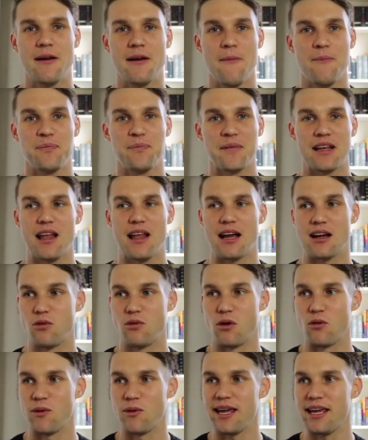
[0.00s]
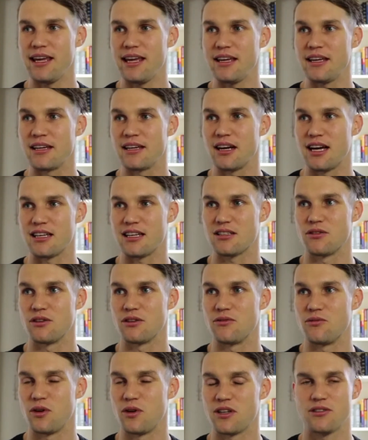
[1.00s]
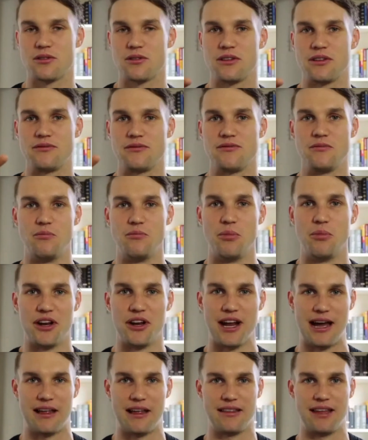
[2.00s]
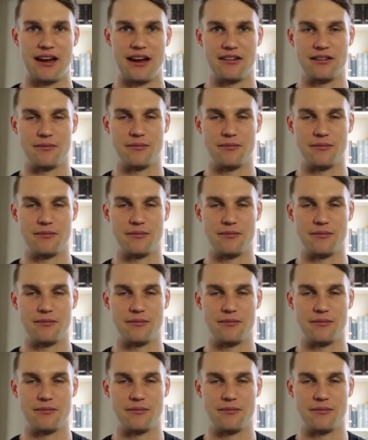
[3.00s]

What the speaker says: like what's sort of put out there